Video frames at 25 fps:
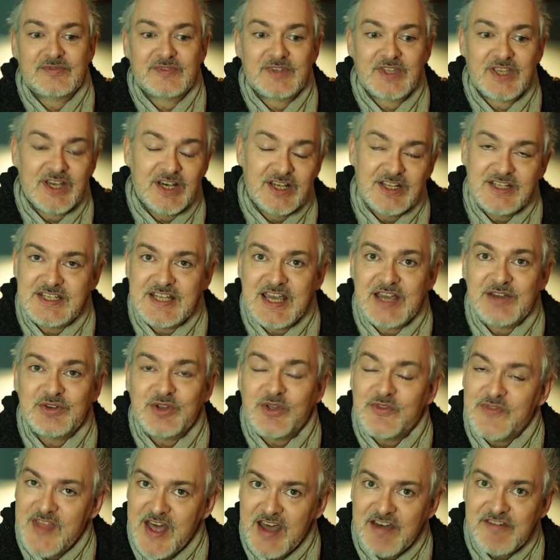Cut down
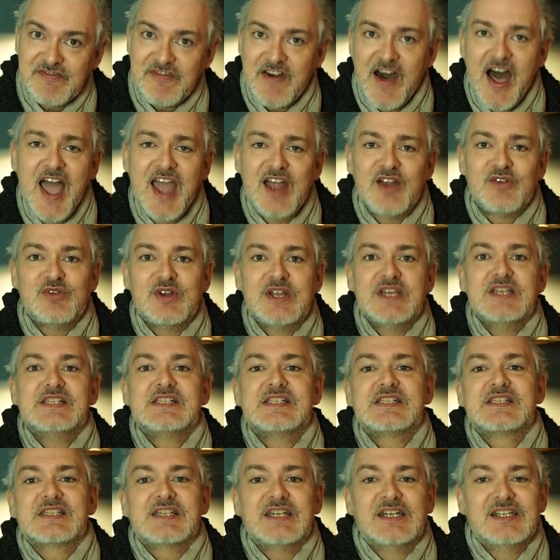on that fire
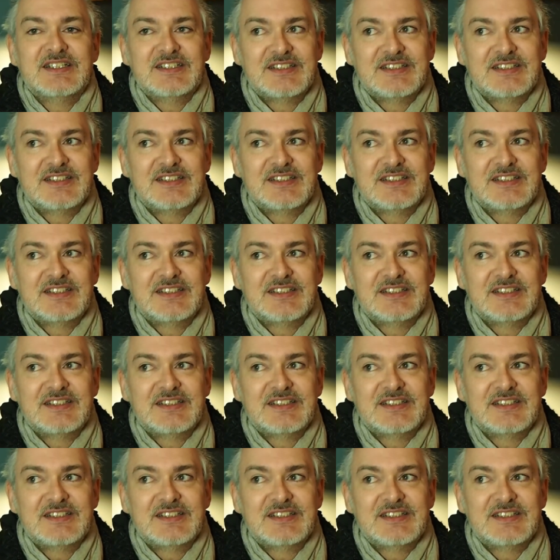risk.